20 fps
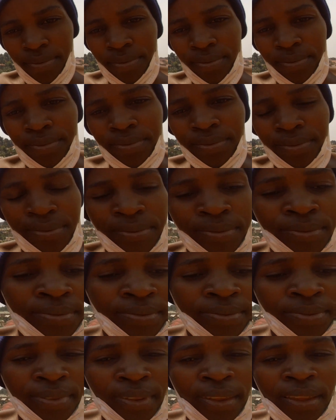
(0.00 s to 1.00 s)
care of the
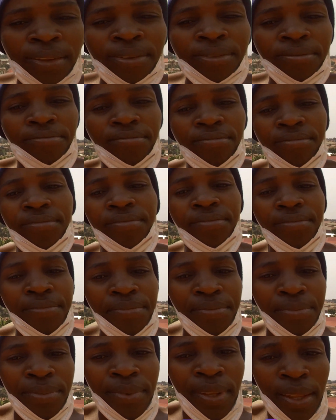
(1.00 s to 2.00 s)
kids
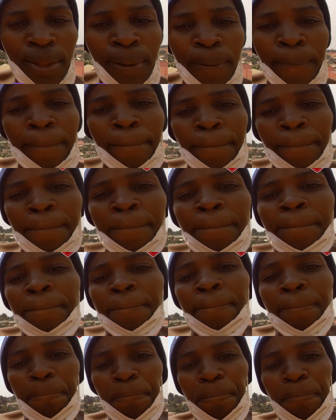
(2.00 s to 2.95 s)
while you were sick.